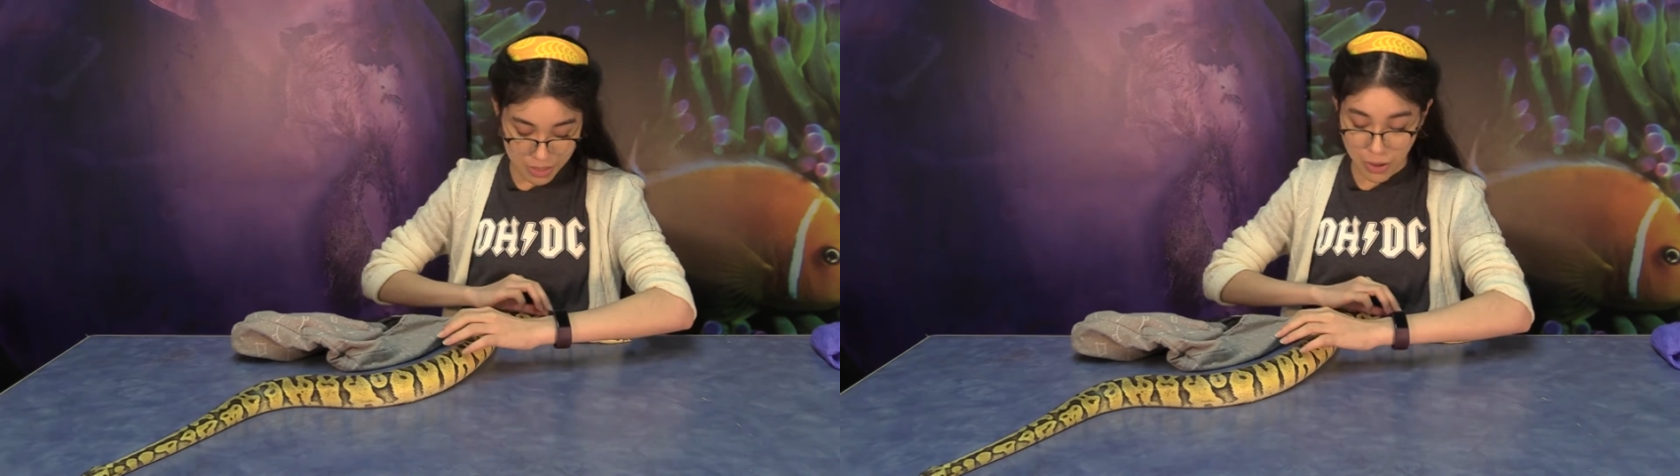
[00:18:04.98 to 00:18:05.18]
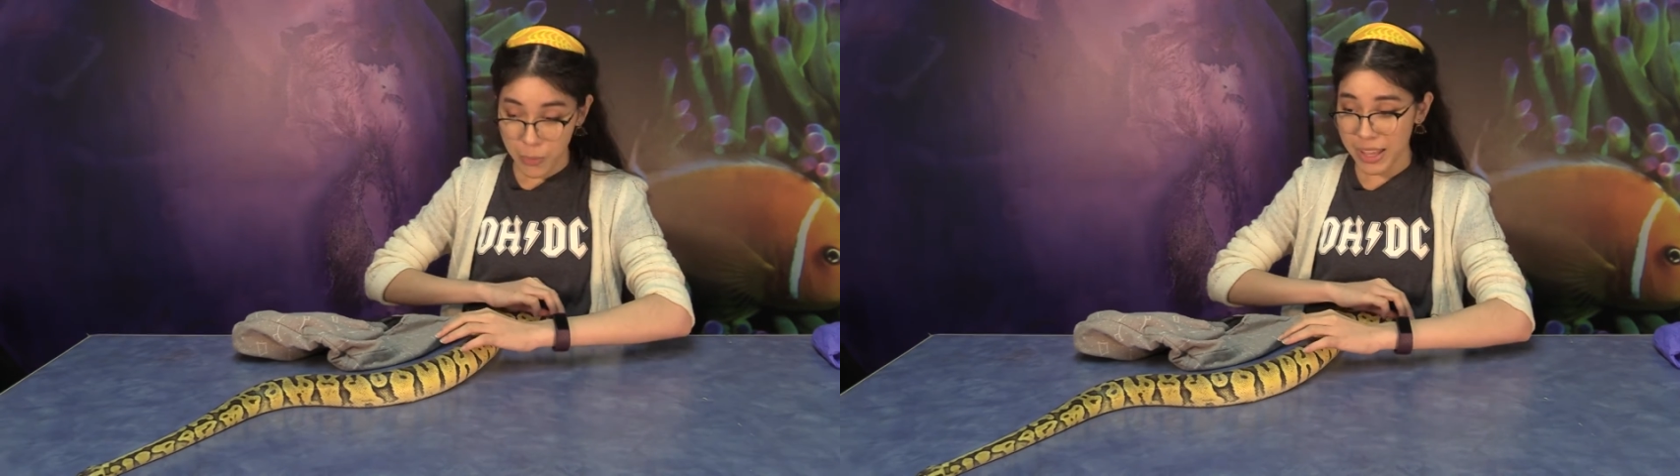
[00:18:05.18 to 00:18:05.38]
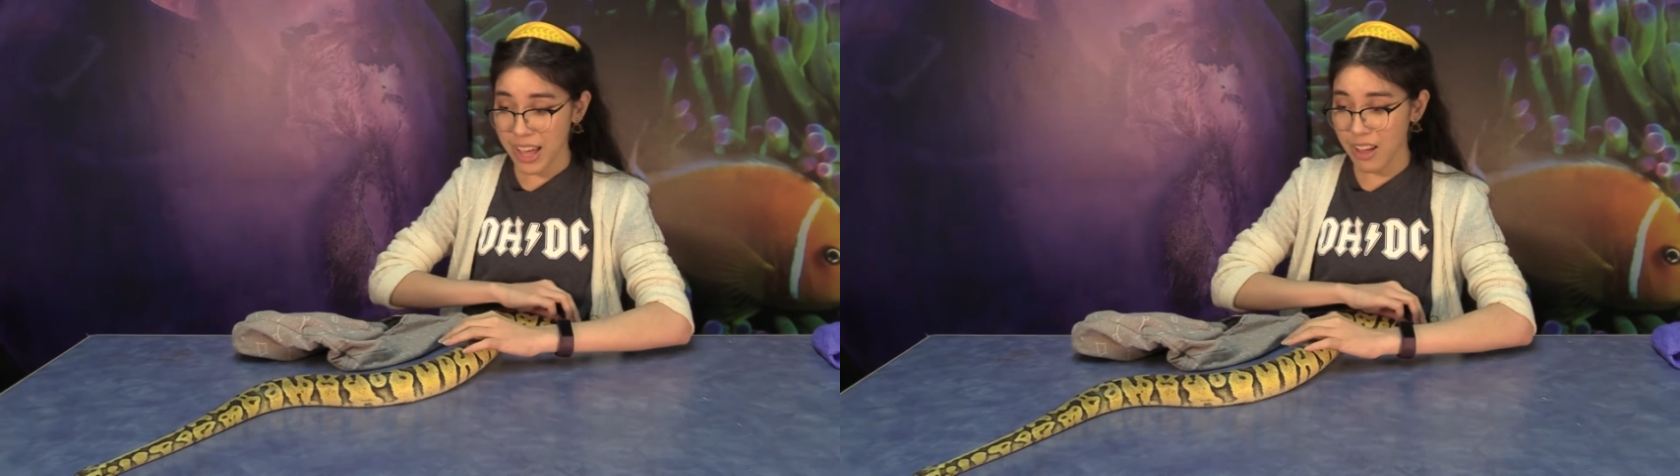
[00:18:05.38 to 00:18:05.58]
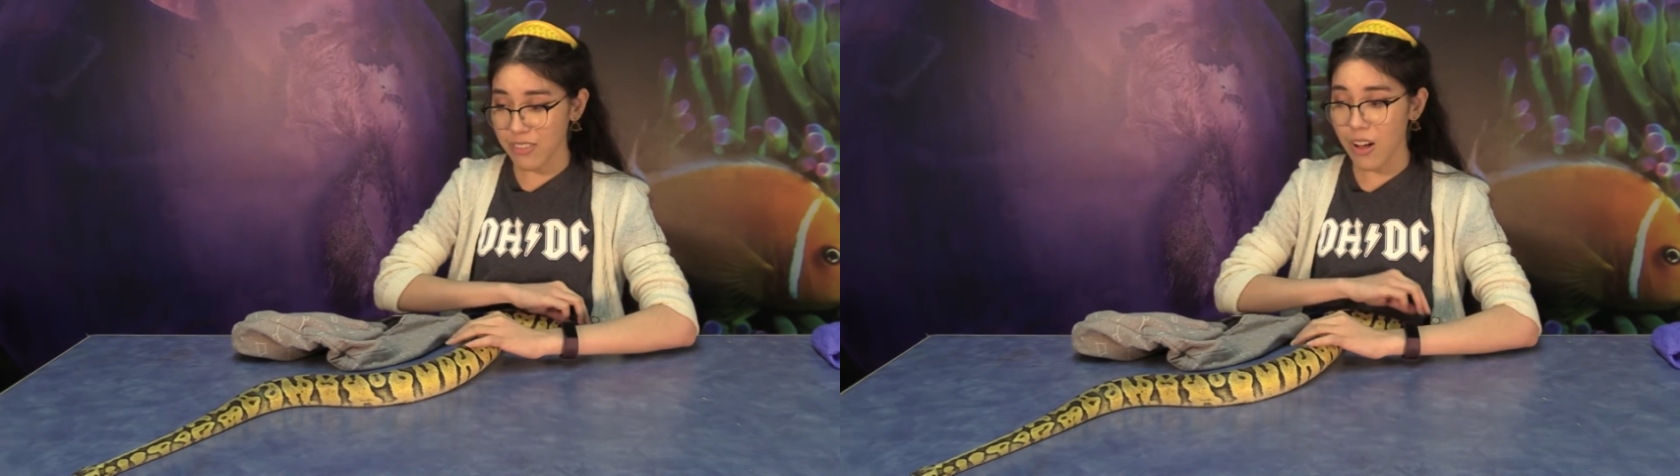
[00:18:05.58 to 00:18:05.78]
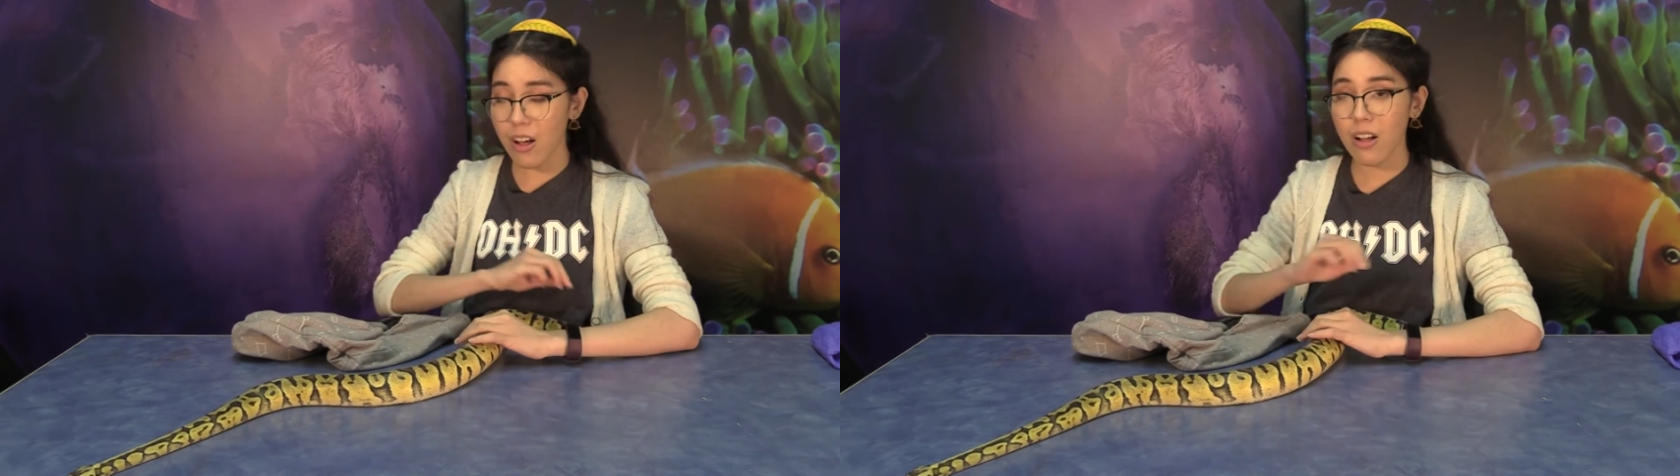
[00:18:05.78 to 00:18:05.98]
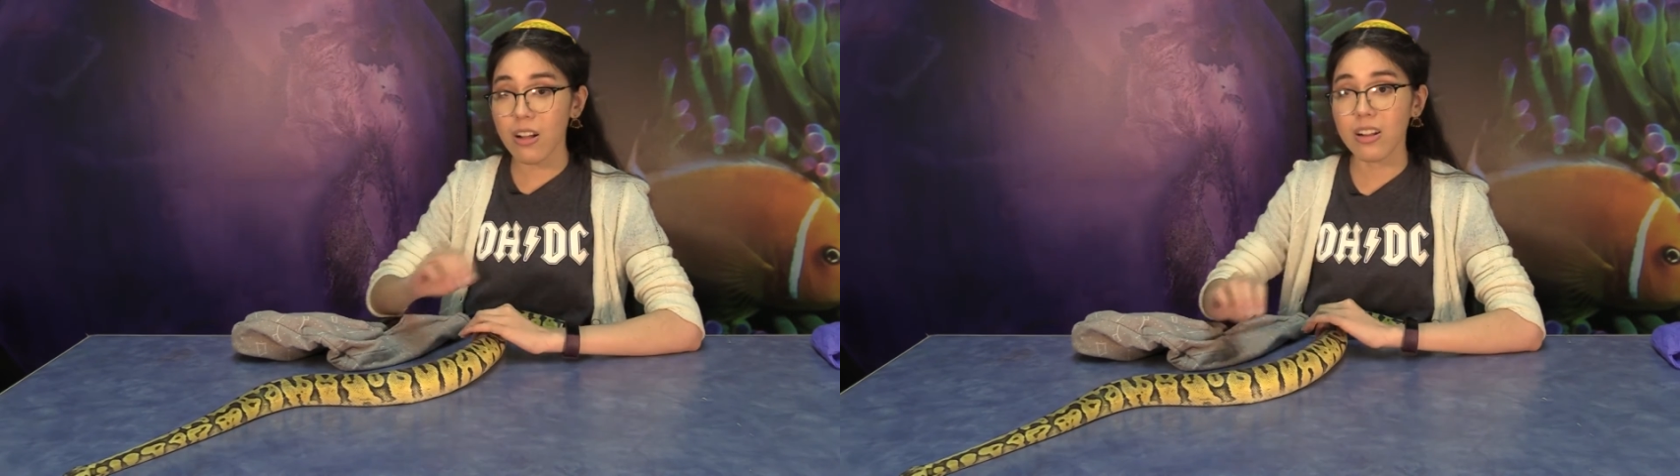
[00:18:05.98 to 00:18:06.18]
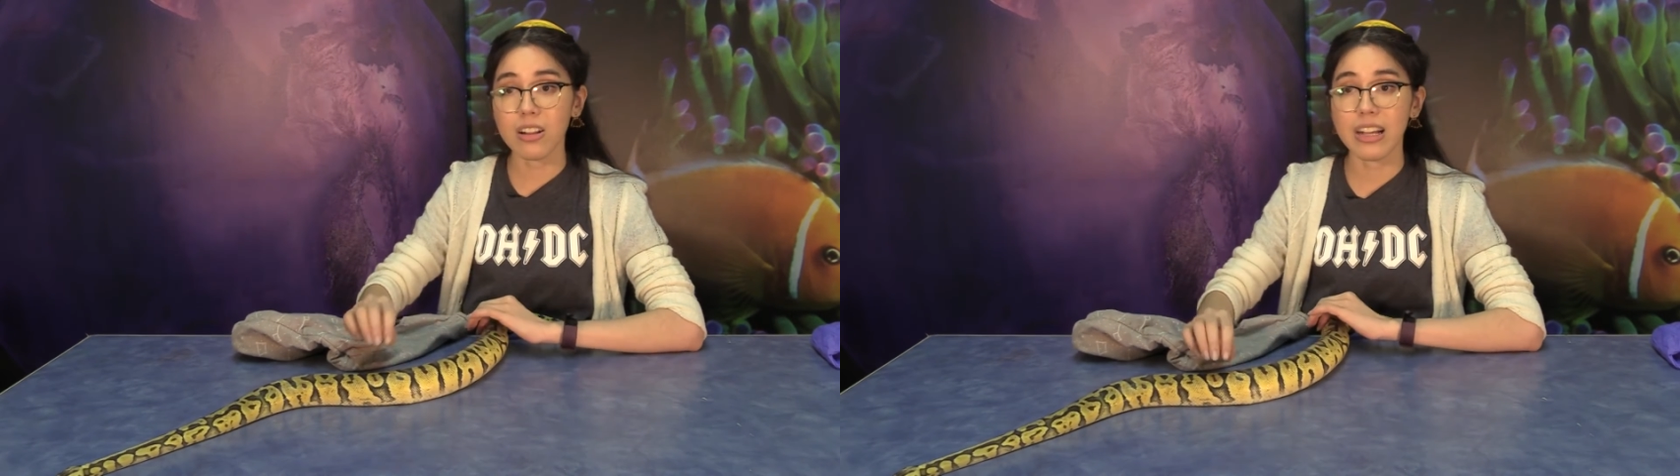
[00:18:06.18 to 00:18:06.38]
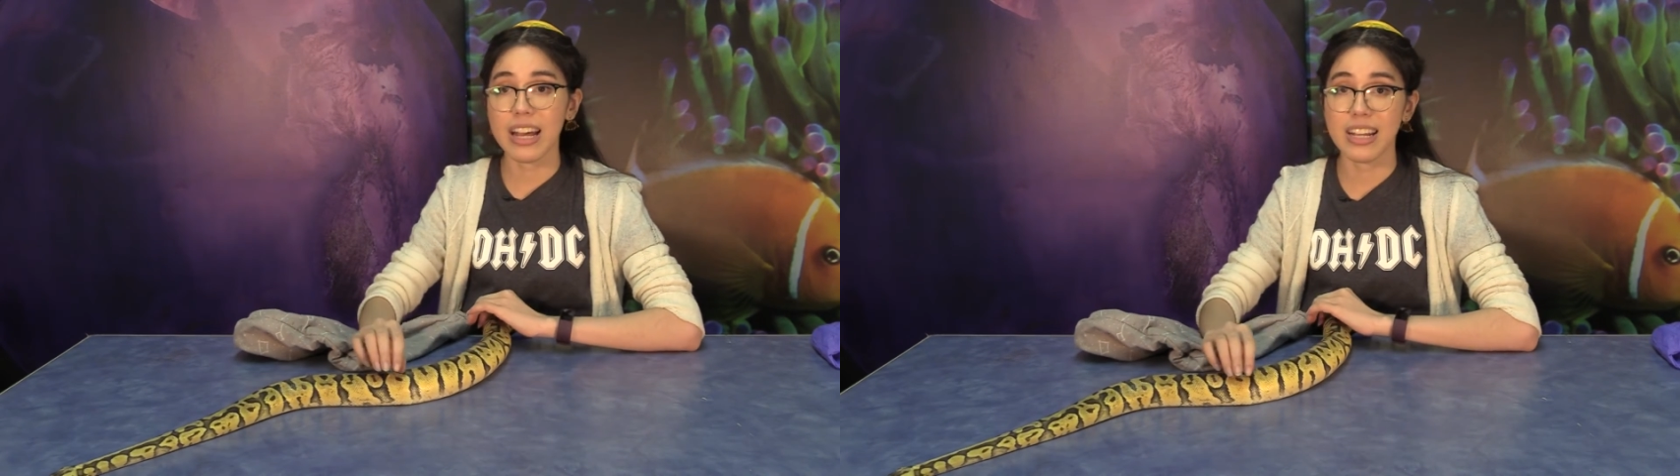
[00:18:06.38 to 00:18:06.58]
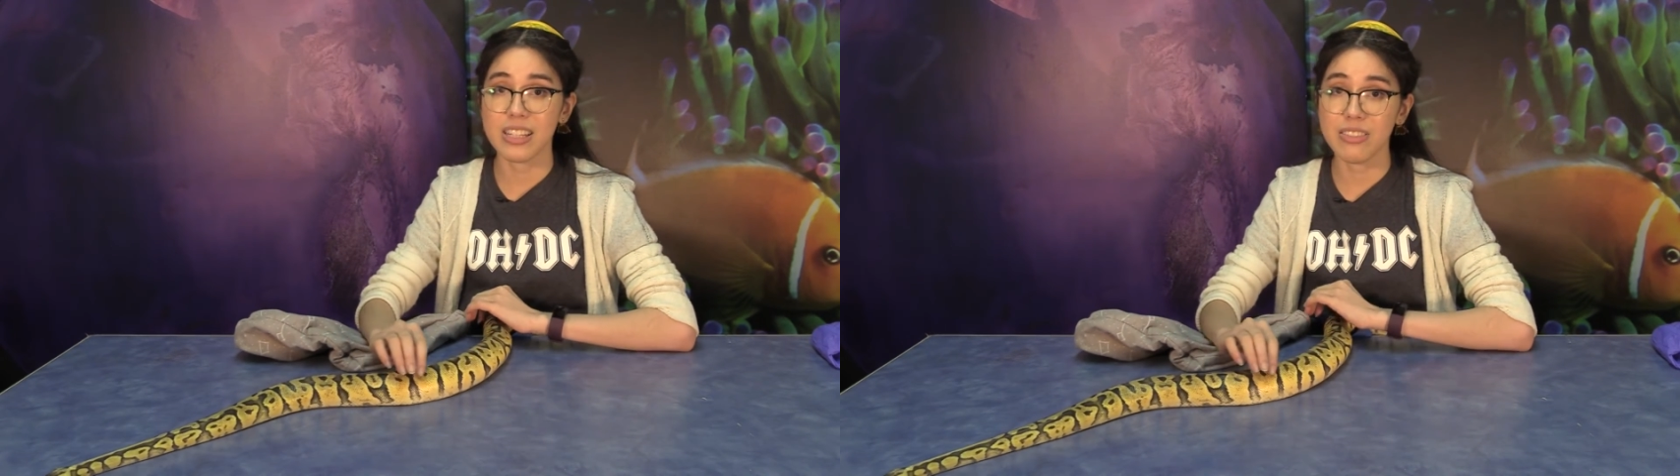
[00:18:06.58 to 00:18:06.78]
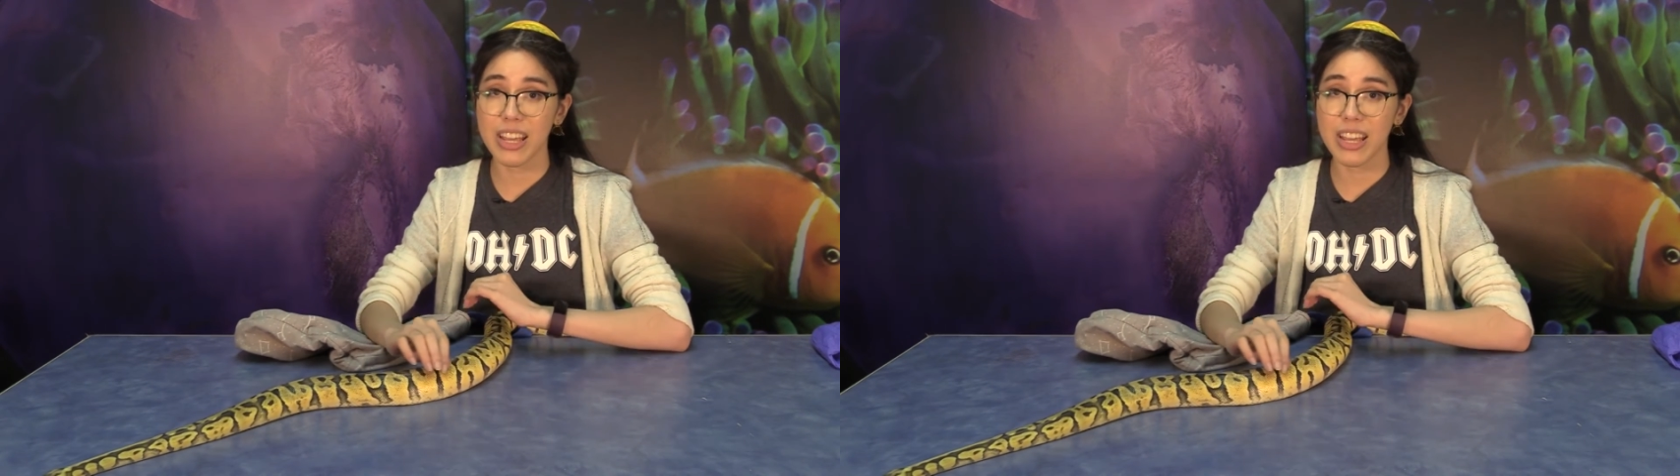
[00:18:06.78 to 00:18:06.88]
We have all kinds of